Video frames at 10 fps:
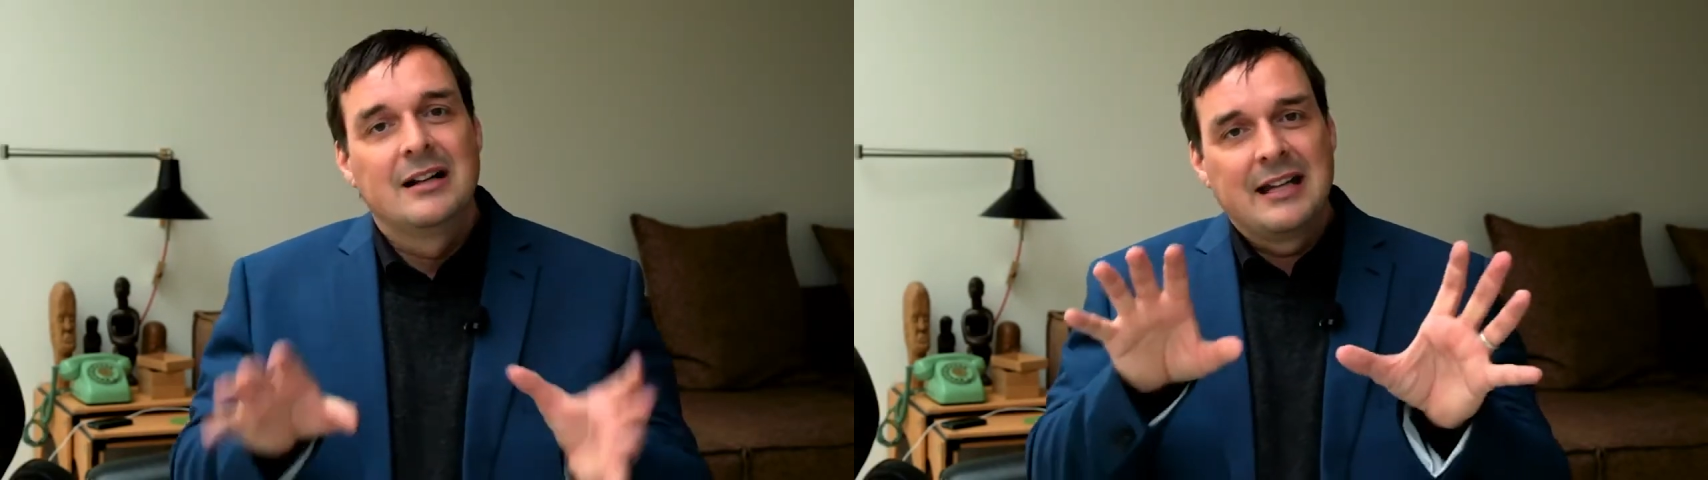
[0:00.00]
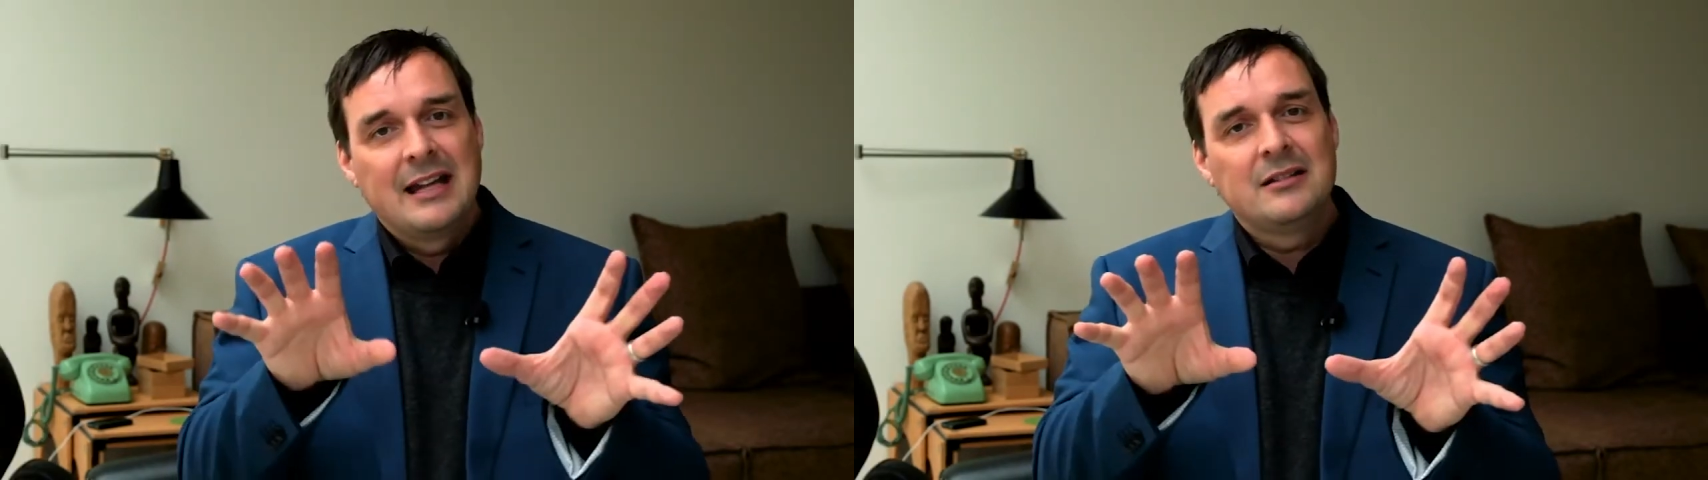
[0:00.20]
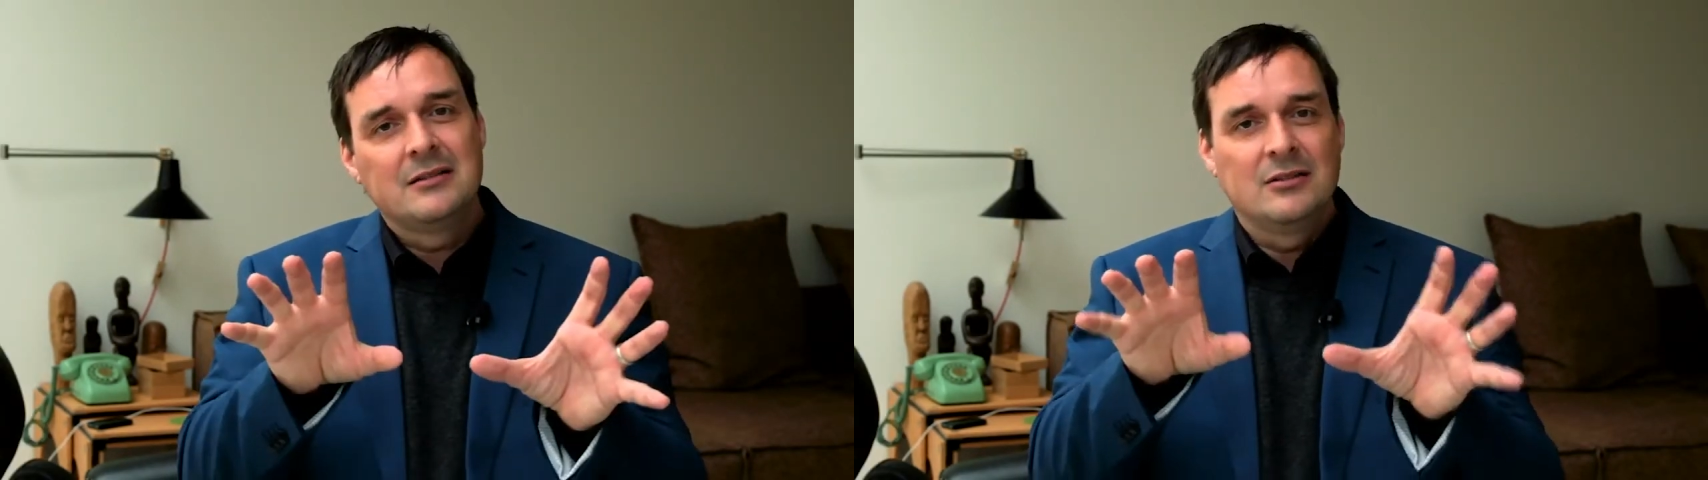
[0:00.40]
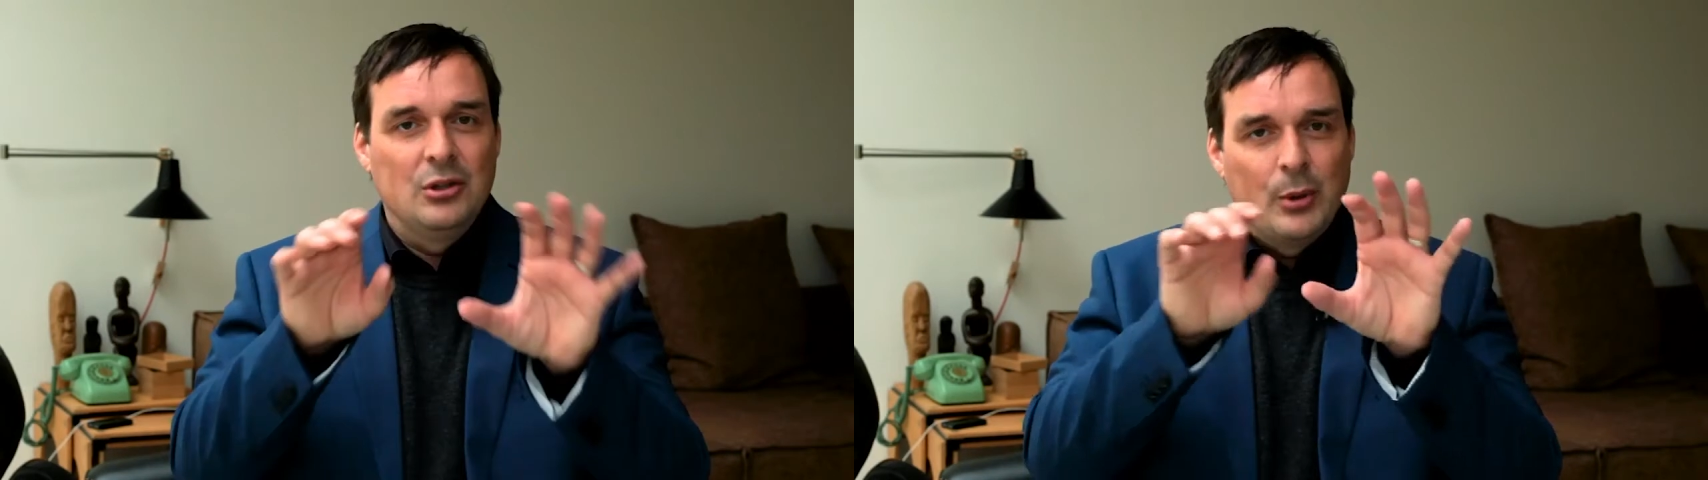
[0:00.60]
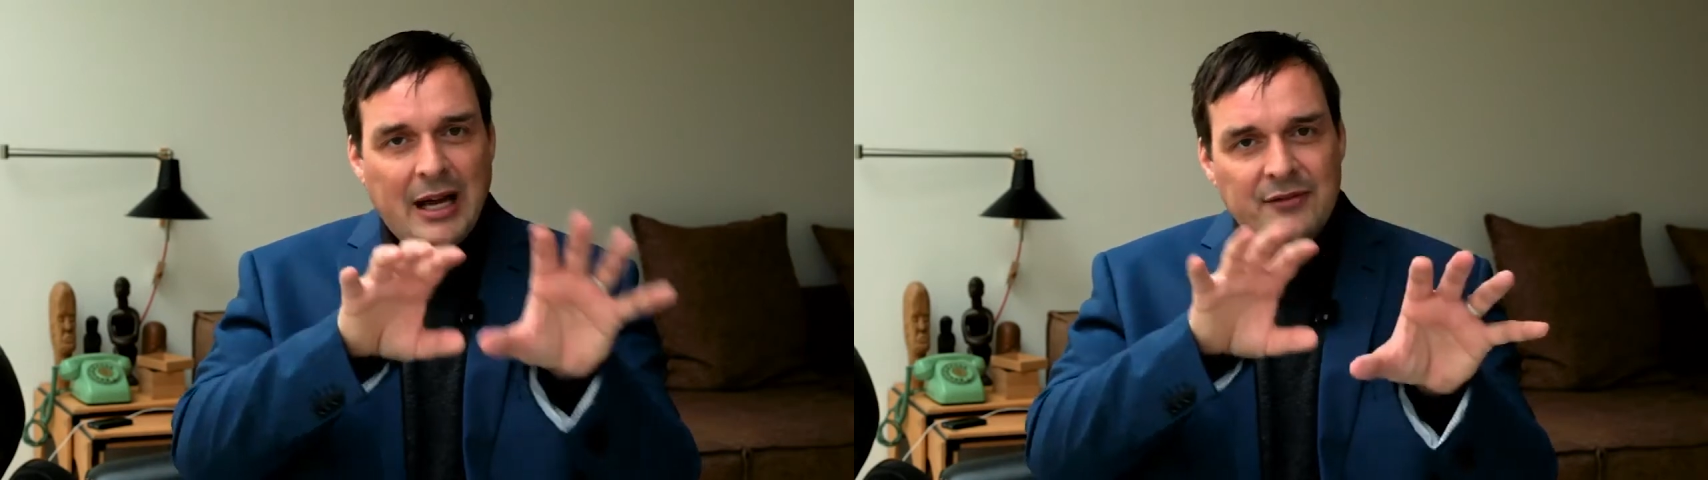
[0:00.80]
again
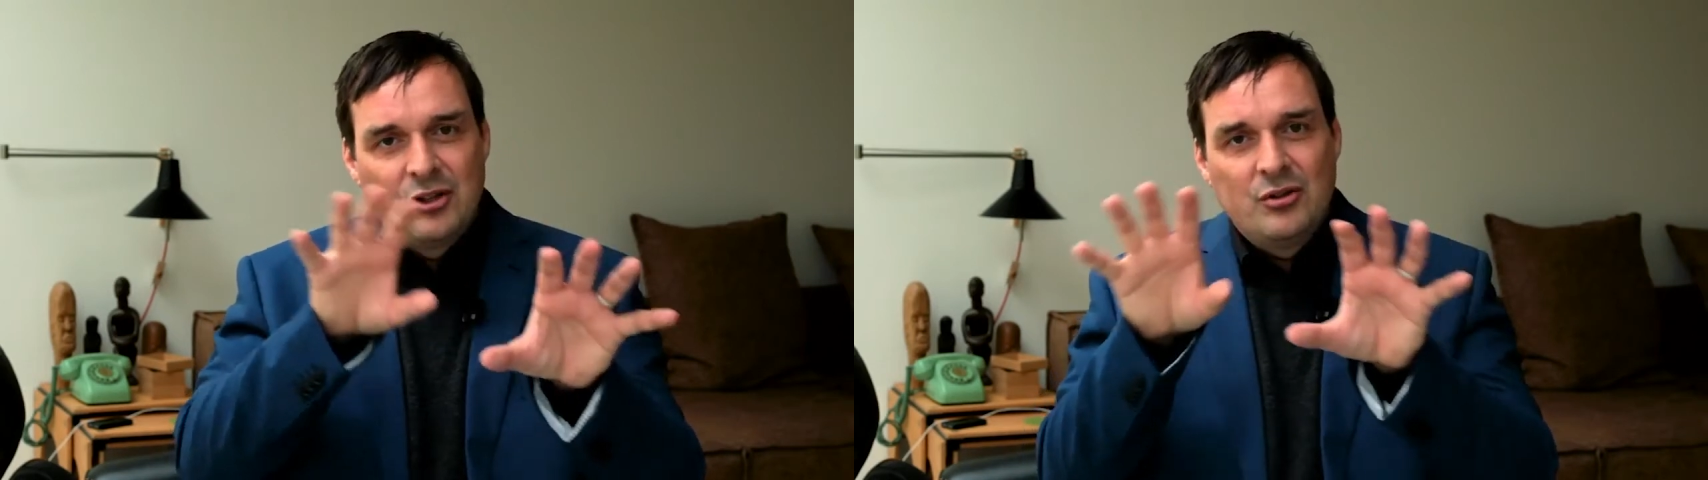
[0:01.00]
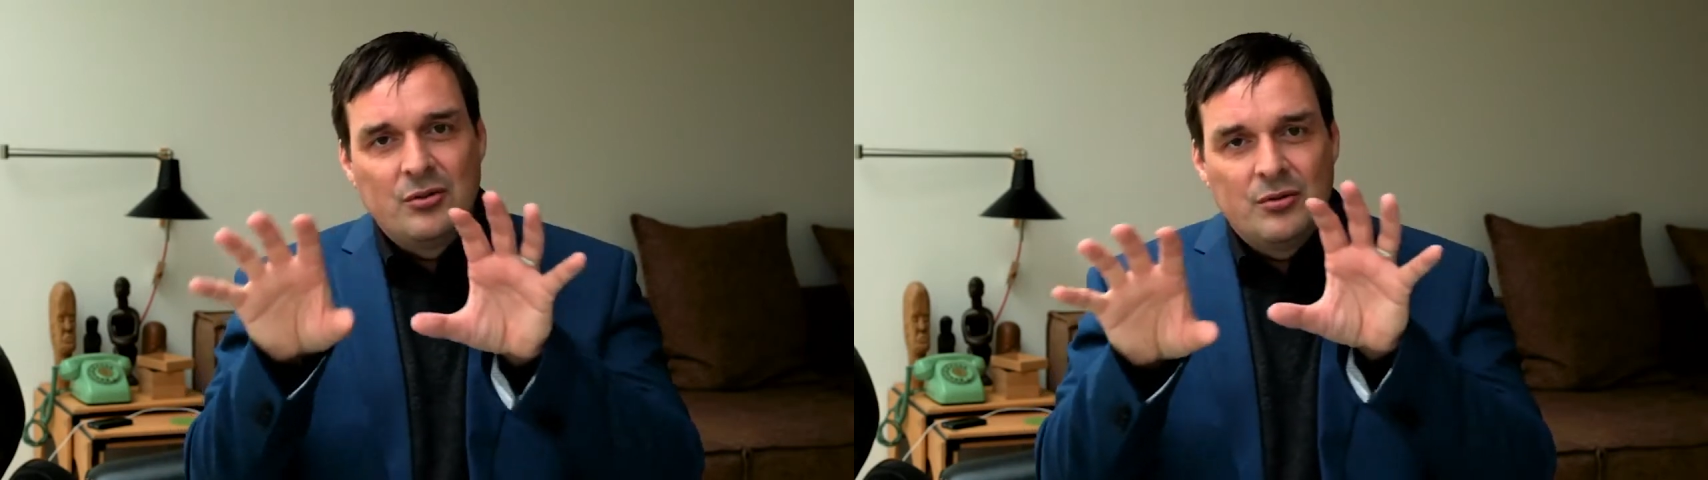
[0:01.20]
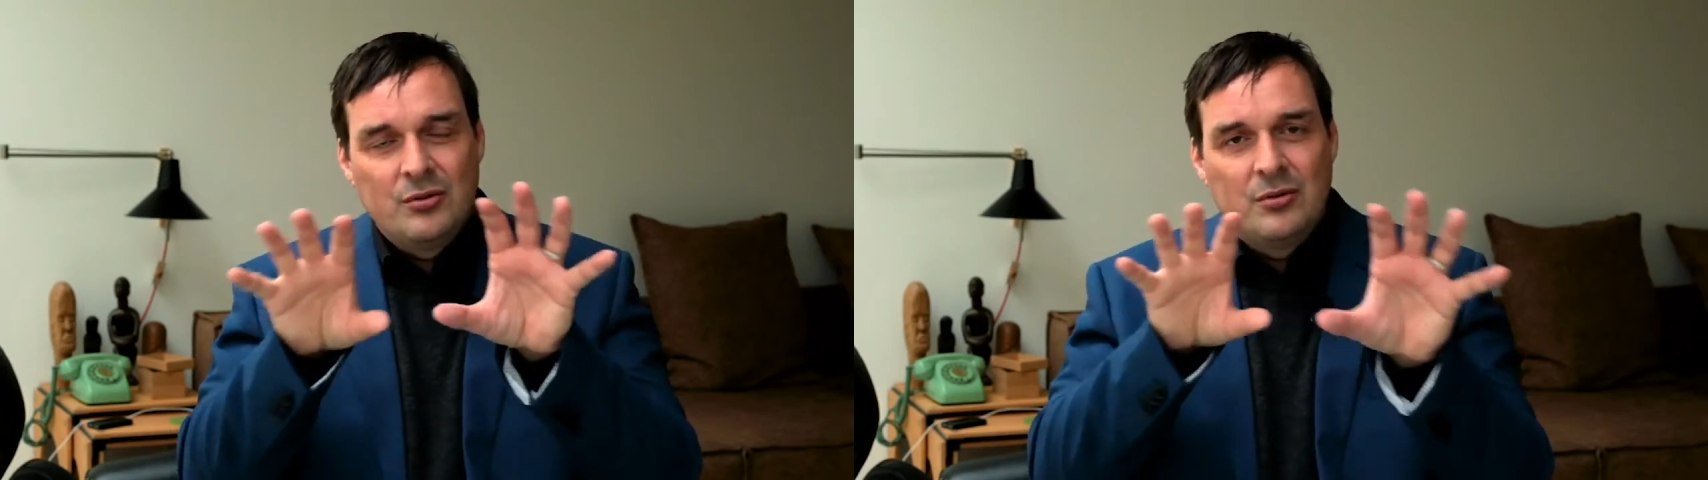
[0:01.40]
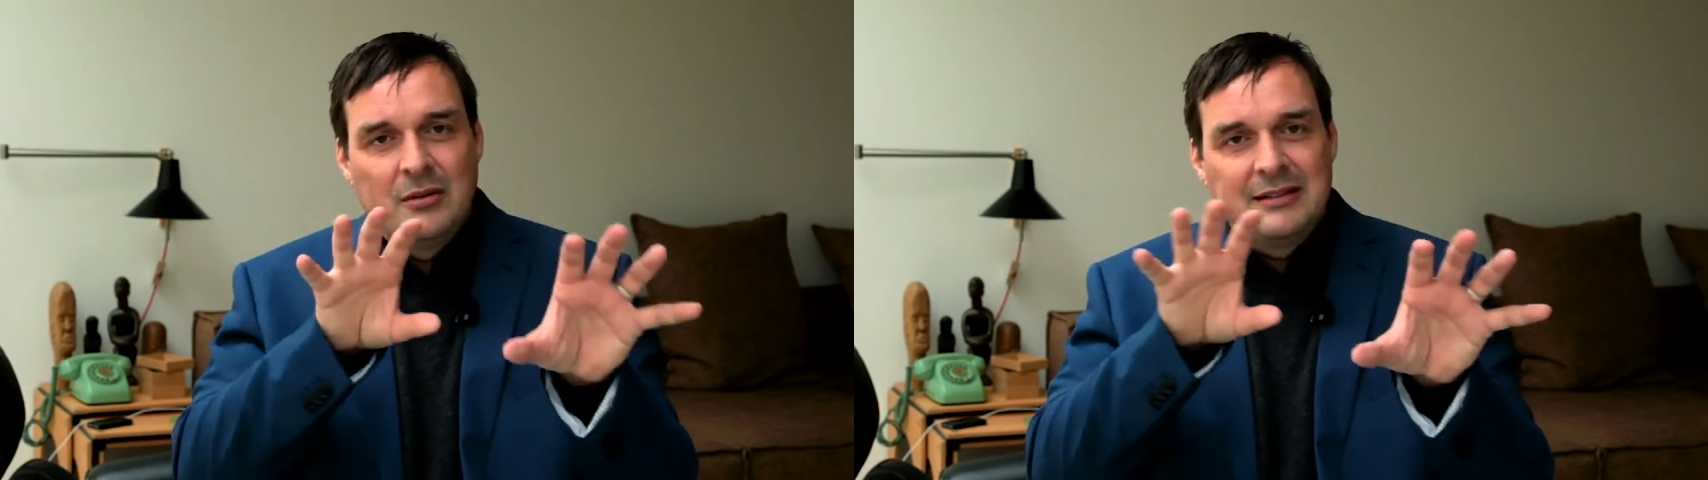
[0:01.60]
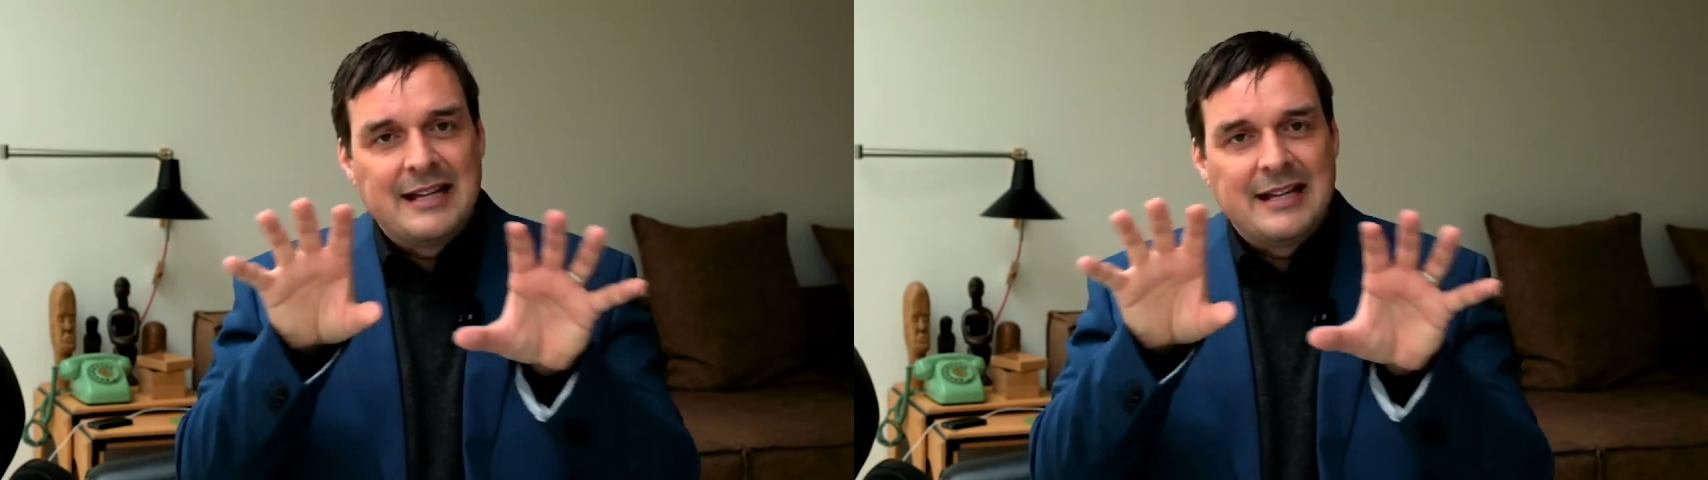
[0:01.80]
you have to